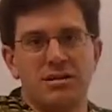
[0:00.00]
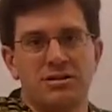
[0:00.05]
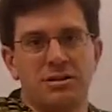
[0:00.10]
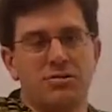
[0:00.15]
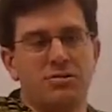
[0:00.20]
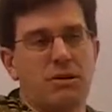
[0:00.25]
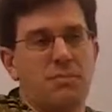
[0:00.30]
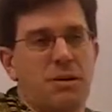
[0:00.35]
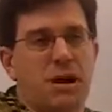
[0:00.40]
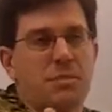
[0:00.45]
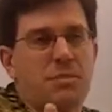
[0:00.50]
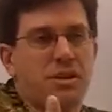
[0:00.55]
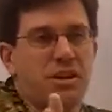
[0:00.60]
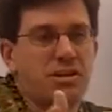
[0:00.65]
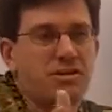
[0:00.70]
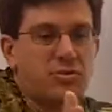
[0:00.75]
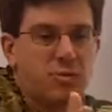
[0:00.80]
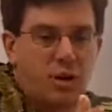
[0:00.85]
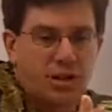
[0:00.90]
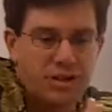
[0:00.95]
So the
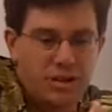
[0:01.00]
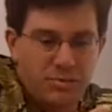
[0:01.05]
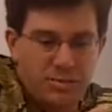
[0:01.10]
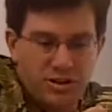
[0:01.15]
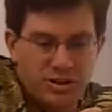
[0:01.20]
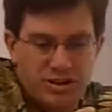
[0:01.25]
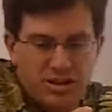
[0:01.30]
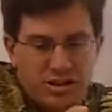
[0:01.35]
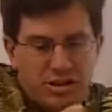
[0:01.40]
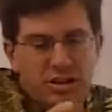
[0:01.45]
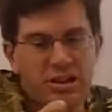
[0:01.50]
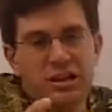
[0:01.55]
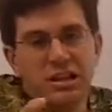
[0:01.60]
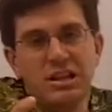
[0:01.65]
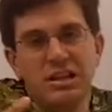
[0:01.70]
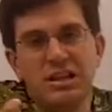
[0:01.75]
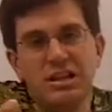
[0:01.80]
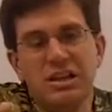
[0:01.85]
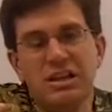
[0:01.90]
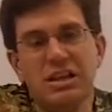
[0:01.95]
Republicans want to be just a
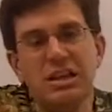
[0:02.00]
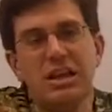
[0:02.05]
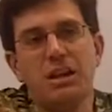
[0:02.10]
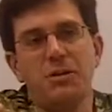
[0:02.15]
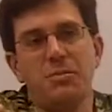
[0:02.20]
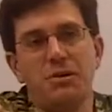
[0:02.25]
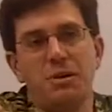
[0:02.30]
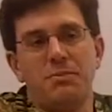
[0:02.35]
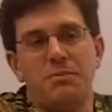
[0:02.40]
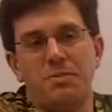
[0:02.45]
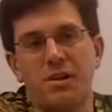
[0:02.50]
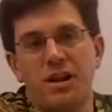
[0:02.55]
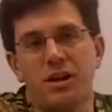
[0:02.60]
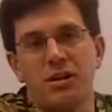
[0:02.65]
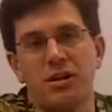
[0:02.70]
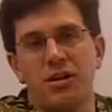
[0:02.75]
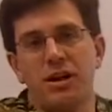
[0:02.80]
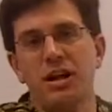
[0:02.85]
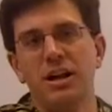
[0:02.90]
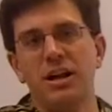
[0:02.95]
little bit
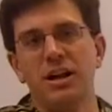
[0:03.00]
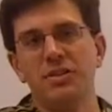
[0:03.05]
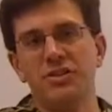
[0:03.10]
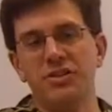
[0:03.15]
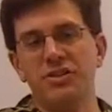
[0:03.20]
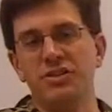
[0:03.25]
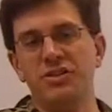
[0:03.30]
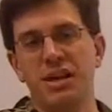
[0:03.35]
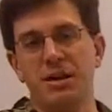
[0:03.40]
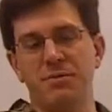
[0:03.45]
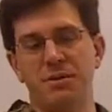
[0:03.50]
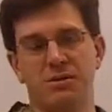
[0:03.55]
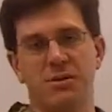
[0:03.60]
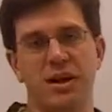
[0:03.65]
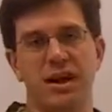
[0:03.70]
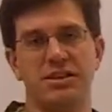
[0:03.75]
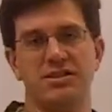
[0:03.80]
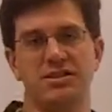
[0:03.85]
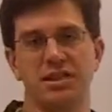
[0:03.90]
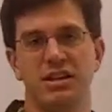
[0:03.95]
bigger than the
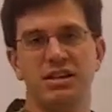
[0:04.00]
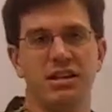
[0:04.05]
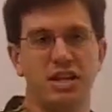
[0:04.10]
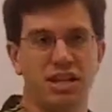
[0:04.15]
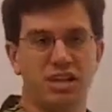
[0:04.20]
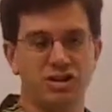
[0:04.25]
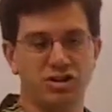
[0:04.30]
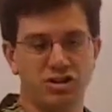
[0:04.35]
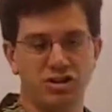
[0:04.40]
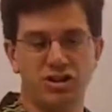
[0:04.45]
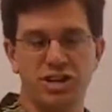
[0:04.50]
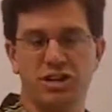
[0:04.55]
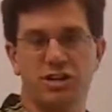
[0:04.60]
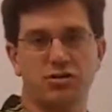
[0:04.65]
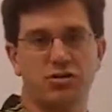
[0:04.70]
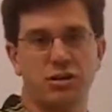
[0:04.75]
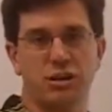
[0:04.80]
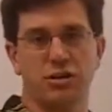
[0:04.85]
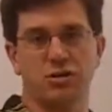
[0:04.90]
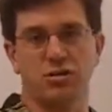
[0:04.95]
Democrats in each
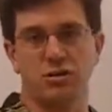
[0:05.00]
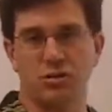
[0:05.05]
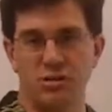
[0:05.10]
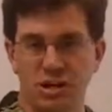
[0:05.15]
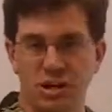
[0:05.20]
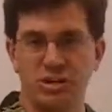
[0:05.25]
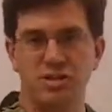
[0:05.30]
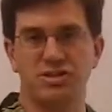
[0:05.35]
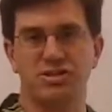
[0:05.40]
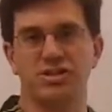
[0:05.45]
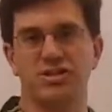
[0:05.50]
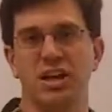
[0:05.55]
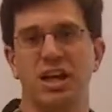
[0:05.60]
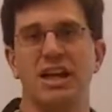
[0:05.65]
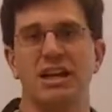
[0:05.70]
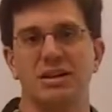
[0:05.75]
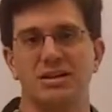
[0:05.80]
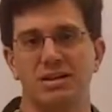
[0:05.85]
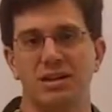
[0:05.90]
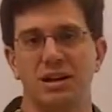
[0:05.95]
district or each
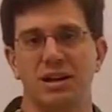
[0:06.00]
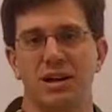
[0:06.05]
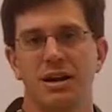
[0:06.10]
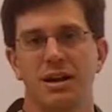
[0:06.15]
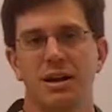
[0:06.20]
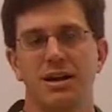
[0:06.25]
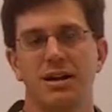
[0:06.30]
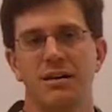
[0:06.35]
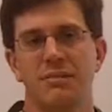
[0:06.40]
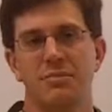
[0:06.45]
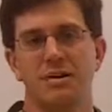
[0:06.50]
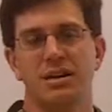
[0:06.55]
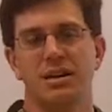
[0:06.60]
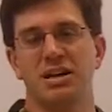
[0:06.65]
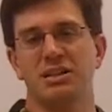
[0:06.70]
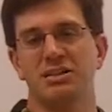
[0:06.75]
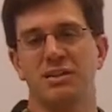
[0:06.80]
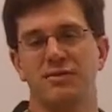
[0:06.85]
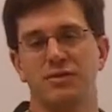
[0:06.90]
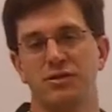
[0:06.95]
state,
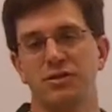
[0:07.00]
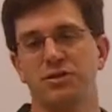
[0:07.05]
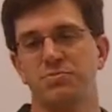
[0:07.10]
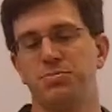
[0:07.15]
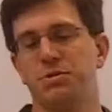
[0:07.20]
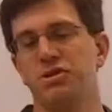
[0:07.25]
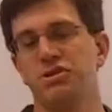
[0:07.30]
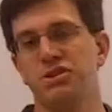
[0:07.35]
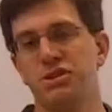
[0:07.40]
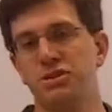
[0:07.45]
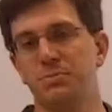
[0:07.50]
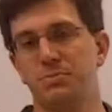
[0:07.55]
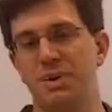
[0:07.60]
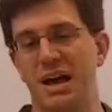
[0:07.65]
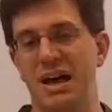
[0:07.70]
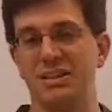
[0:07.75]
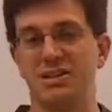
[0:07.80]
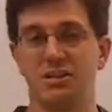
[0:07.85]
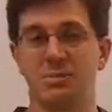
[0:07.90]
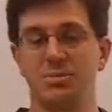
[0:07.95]
because the first person
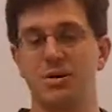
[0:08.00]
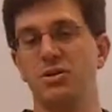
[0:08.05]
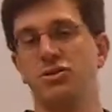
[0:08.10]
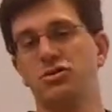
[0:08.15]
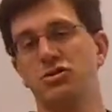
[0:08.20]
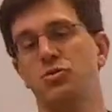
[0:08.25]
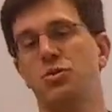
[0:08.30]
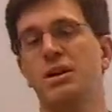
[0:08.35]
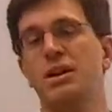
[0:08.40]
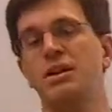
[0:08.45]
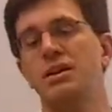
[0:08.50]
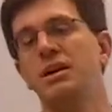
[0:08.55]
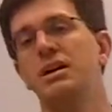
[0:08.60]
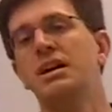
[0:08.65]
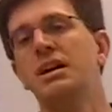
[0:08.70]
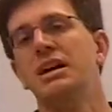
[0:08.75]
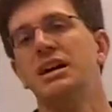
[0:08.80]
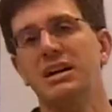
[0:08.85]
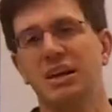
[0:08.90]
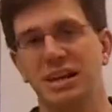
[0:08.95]
past the post to
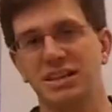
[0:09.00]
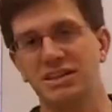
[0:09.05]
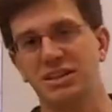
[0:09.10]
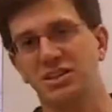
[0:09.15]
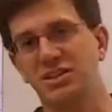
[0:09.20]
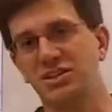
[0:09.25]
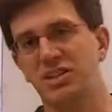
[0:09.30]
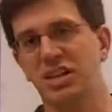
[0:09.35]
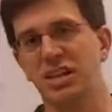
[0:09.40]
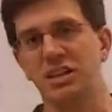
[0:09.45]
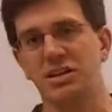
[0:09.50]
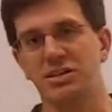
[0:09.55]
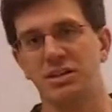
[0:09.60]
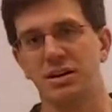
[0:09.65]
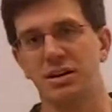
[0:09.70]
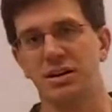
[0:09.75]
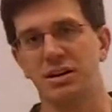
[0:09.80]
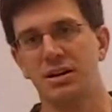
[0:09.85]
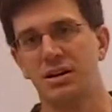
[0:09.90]
win gets the seat.